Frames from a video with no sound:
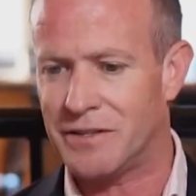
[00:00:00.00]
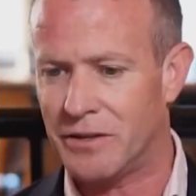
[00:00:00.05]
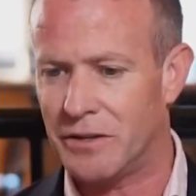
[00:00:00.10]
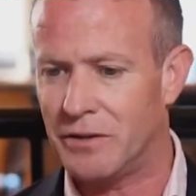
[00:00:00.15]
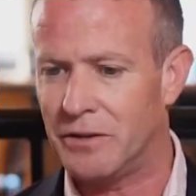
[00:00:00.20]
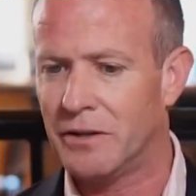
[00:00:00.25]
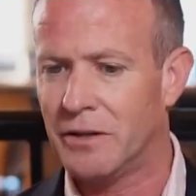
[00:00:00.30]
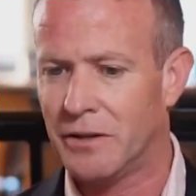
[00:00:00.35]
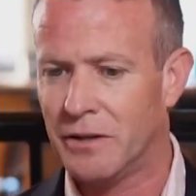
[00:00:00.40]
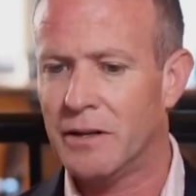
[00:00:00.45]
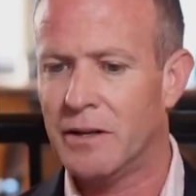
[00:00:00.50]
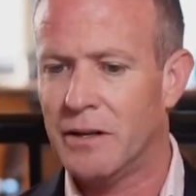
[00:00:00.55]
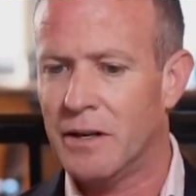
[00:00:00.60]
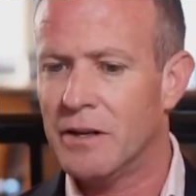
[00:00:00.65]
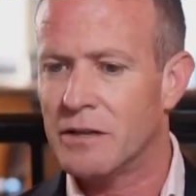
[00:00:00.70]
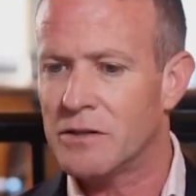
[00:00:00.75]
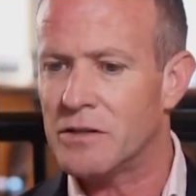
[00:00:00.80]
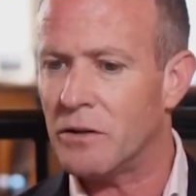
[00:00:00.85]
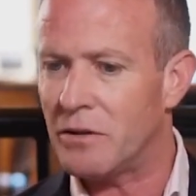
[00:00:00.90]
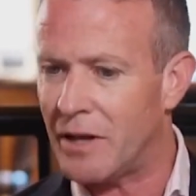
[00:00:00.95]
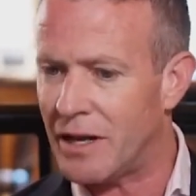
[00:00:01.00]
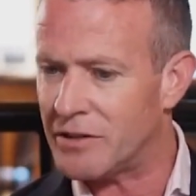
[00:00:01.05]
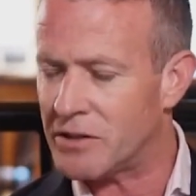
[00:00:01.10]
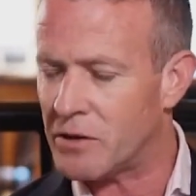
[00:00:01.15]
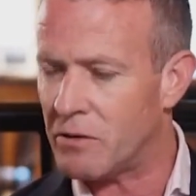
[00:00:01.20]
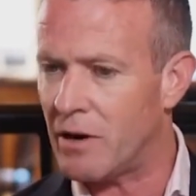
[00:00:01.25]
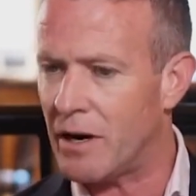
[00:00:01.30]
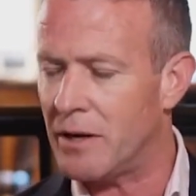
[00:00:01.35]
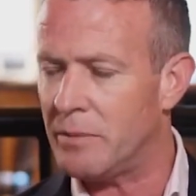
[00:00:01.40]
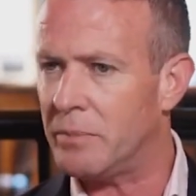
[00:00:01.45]
So
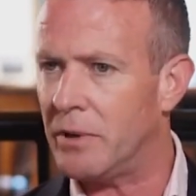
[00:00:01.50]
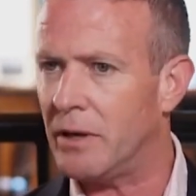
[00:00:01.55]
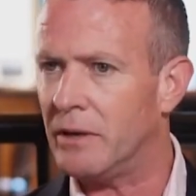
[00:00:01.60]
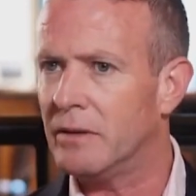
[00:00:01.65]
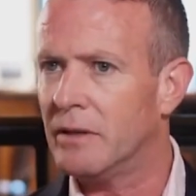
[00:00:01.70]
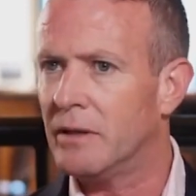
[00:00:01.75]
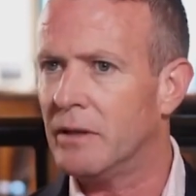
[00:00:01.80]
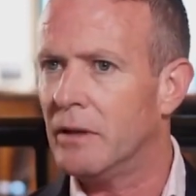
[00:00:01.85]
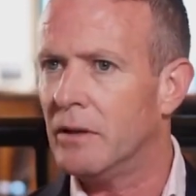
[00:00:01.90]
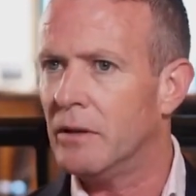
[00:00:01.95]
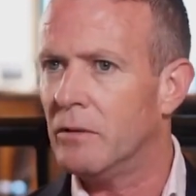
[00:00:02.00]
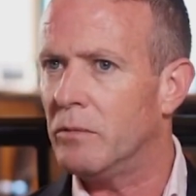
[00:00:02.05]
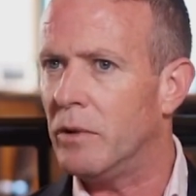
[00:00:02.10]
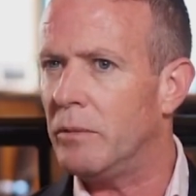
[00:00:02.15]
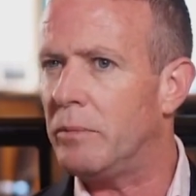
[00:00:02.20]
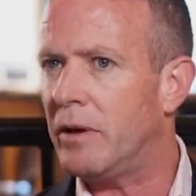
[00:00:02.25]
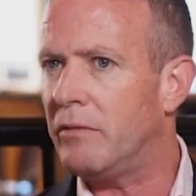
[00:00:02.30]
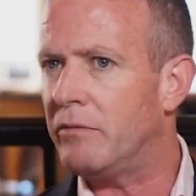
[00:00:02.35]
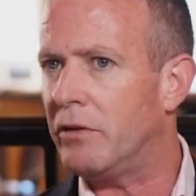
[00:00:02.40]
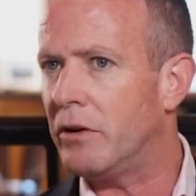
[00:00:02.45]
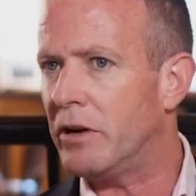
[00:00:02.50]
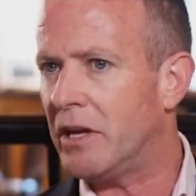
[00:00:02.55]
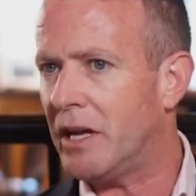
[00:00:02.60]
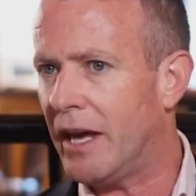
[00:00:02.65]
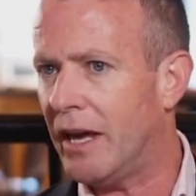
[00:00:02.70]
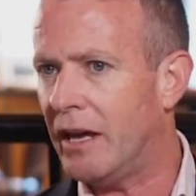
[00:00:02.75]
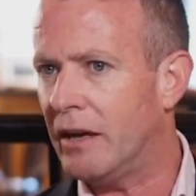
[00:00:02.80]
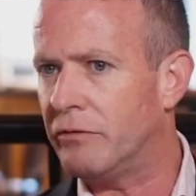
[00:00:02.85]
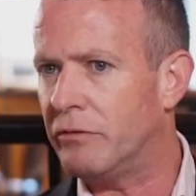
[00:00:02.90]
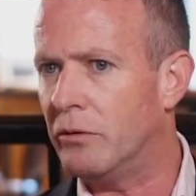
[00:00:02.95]
that's great. But we've been very
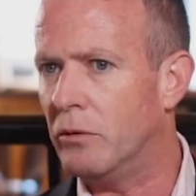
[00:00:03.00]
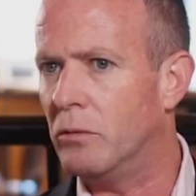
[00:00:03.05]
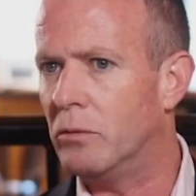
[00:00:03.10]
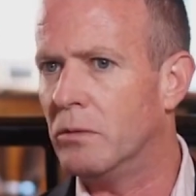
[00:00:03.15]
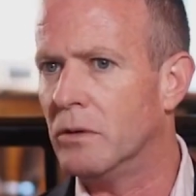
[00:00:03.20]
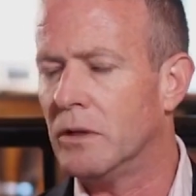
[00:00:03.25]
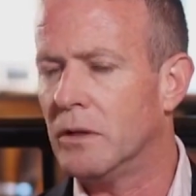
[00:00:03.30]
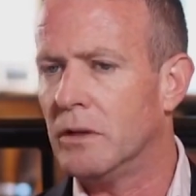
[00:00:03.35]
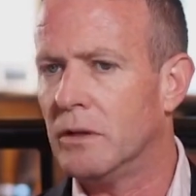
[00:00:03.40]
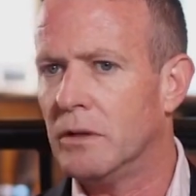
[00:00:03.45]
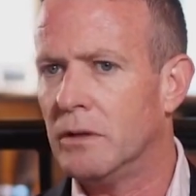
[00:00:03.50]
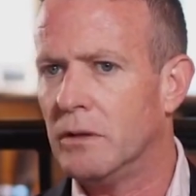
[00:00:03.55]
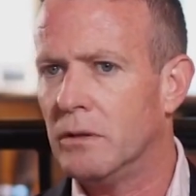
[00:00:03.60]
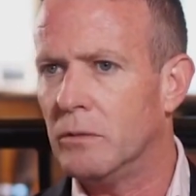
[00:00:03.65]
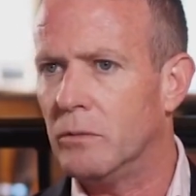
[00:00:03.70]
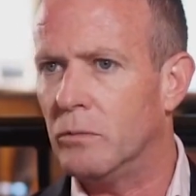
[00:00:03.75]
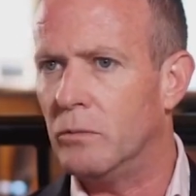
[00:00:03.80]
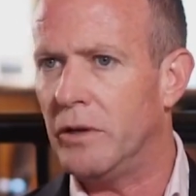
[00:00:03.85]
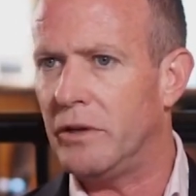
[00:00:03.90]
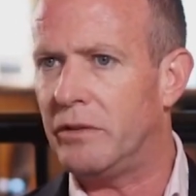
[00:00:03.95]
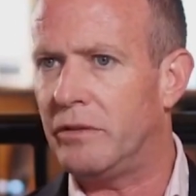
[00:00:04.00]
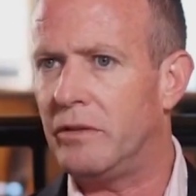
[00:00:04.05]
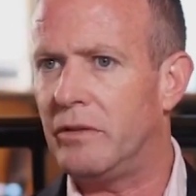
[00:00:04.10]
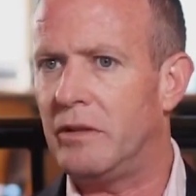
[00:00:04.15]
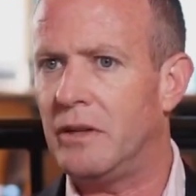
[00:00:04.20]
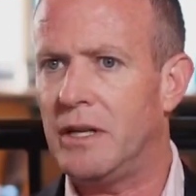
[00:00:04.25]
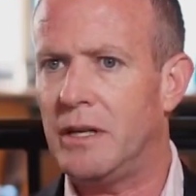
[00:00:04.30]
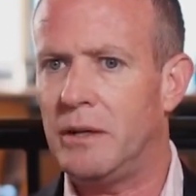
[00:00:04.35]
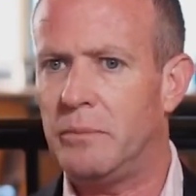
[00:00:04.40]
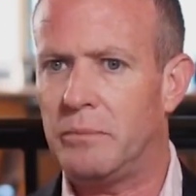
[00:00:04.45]
careful
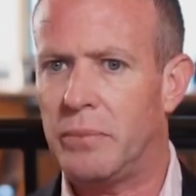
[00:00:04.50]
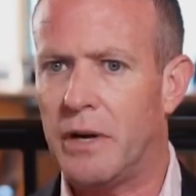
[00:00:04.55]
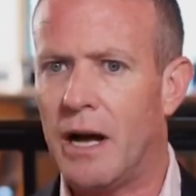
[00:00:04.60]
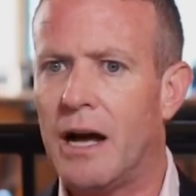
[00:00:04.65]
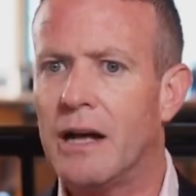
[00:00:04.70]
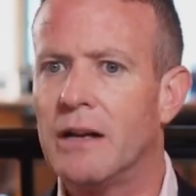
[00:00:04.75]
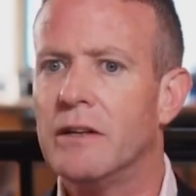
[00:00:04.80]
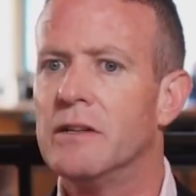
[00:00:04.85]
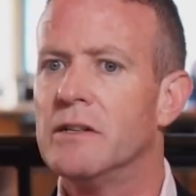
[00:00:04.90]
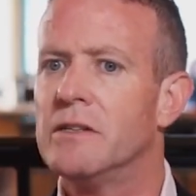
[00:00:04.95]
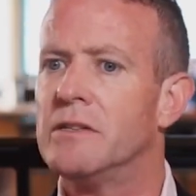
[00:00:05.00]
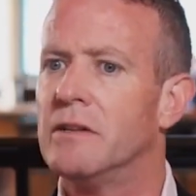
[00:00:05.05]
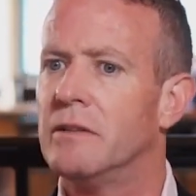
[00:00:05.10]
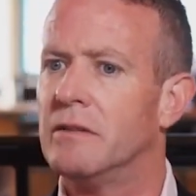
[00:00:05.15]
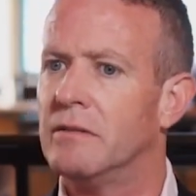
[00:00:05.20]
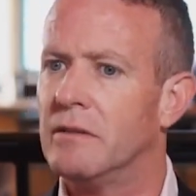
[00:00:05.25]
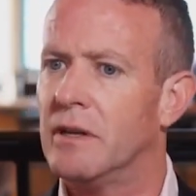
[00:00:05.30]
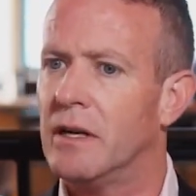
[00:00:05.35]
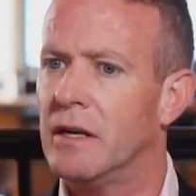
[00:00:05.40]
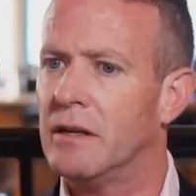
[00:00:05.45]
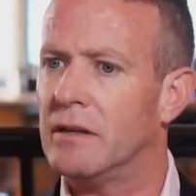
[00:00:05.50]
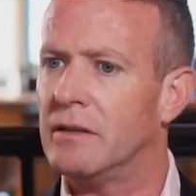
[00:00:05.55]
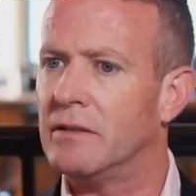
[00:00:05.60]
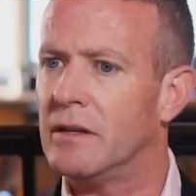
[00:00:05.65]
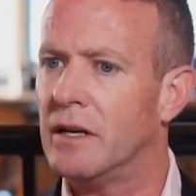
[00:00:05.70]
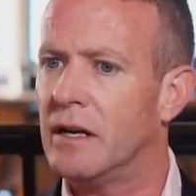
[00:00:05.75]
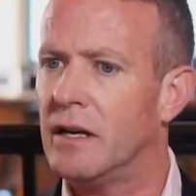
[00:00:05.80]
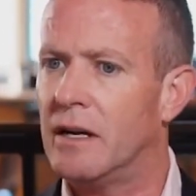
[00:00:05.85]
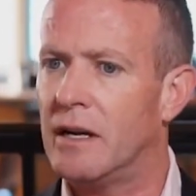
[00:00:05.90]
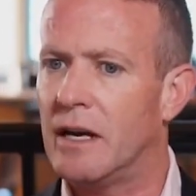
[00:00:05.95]
with the partners and
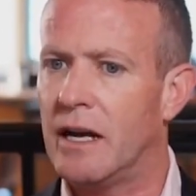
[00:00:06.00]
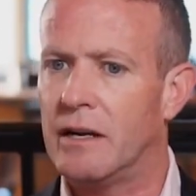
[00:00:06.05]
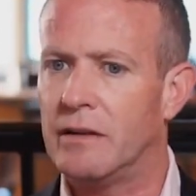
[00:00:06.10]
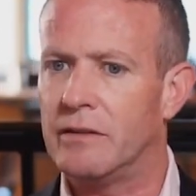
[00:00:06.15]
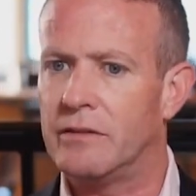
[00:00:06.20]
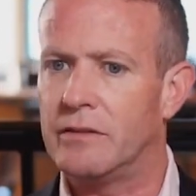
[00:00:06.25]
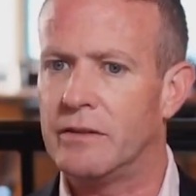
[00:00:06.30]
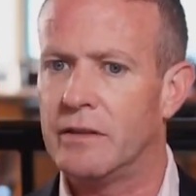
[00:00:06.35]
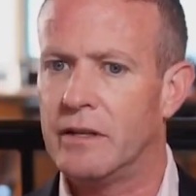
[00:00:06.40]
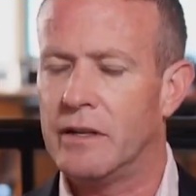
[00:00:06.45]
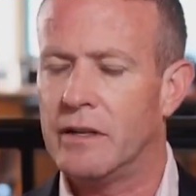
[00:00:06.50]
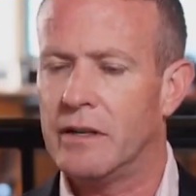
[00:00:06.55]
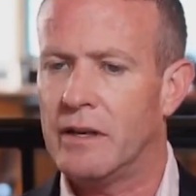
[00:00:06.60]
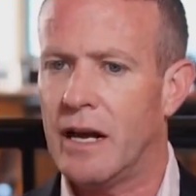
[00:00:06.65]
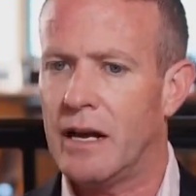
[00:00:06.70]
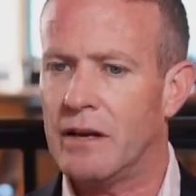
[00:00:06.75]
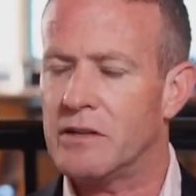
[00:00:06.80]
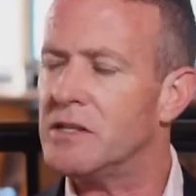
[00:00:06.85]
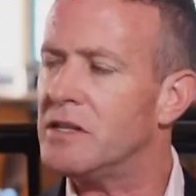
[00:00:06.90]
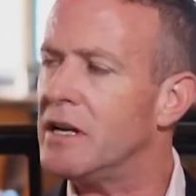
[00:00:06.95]
our